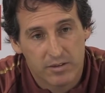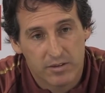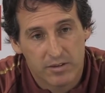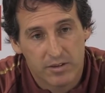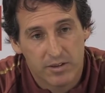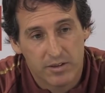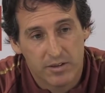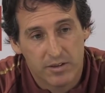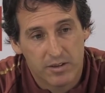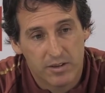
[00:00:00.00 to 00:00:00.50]

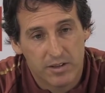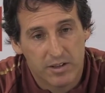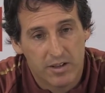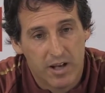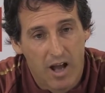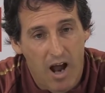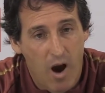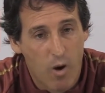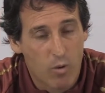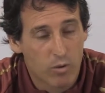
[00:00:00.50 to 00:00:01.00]
in
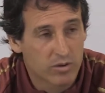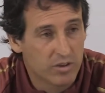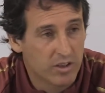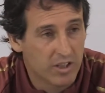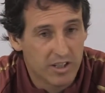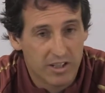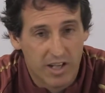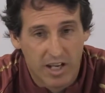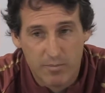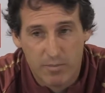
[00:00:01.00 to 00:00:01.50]
our
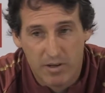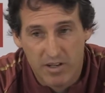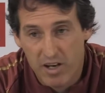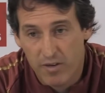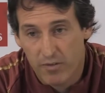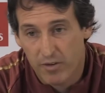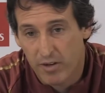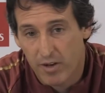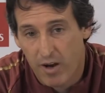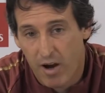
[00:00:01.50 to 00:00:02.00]
team, I
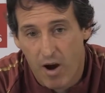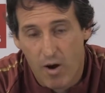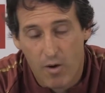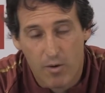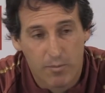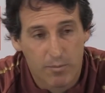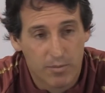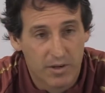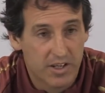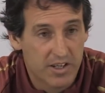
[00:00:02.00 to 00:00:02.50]
believe in
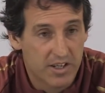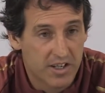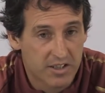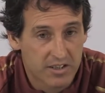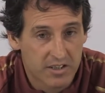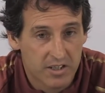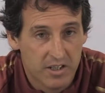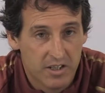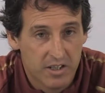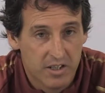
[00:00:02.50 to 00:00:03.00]
our players,